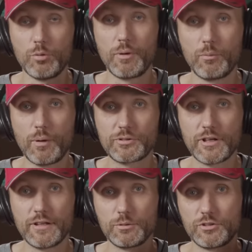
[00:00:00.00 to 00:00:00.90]
on my
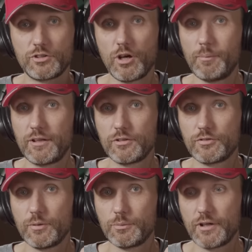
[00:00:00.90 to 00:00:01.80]
website, which is
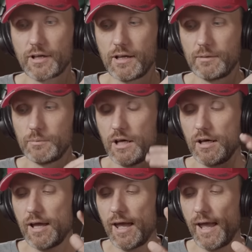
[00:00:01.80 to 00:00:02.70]
tomantosfilms.com.
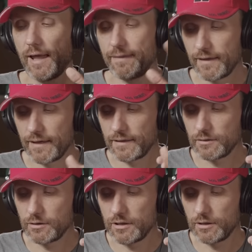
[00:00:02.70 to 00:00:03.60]
And then
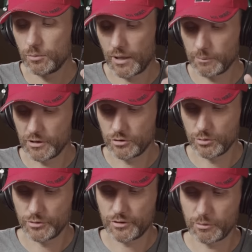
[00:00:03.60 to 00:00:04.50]
uh, what I'm going to
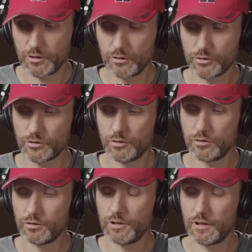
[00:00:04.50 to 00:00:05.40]
do is I'm going to
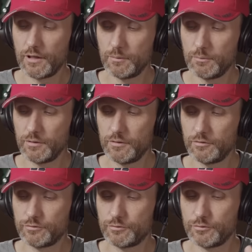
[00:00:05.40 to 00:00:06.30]
also
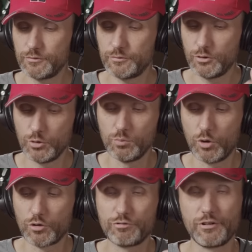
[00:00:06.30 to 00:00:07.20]
um, do
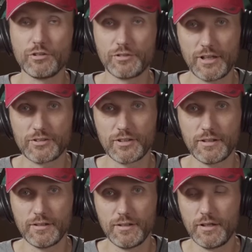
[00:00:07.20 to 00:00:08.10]
more field
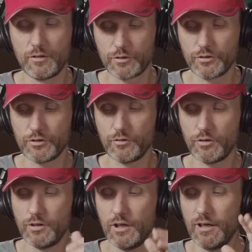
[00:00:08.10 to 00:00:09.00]
testing, first of
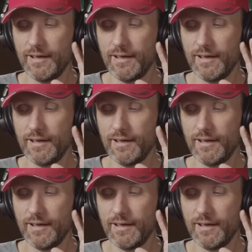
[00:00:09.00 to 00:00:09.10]
all.